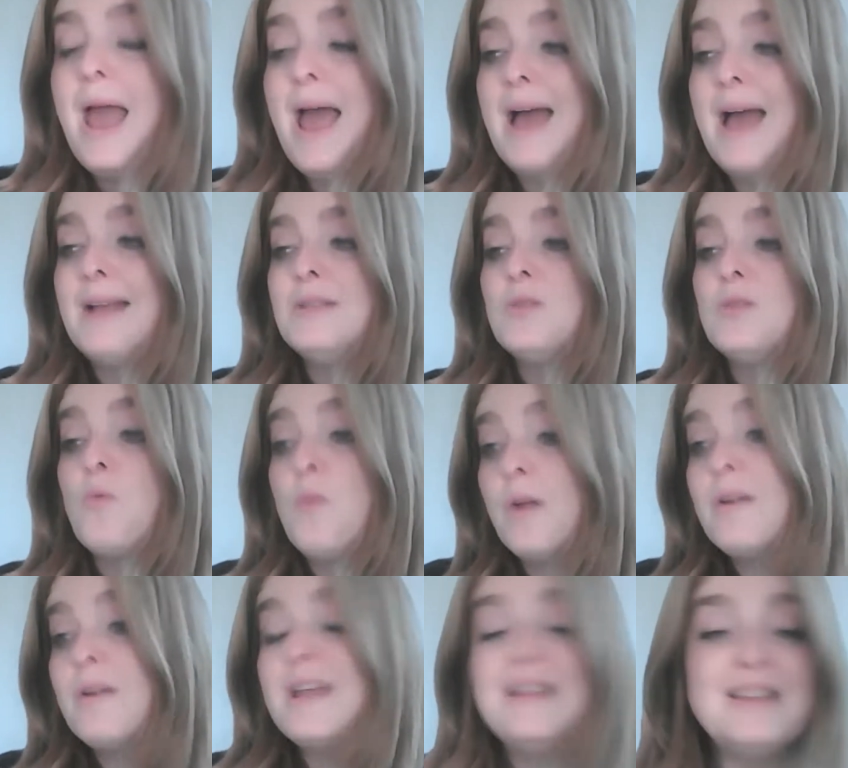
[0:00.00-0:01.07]
and
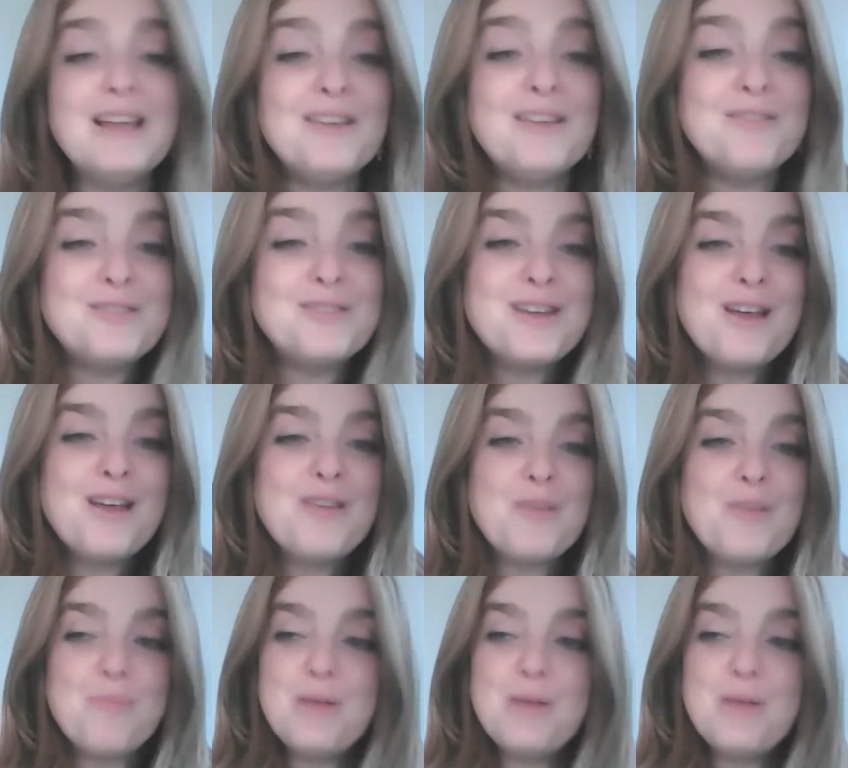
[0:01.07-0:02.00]
where he lived, the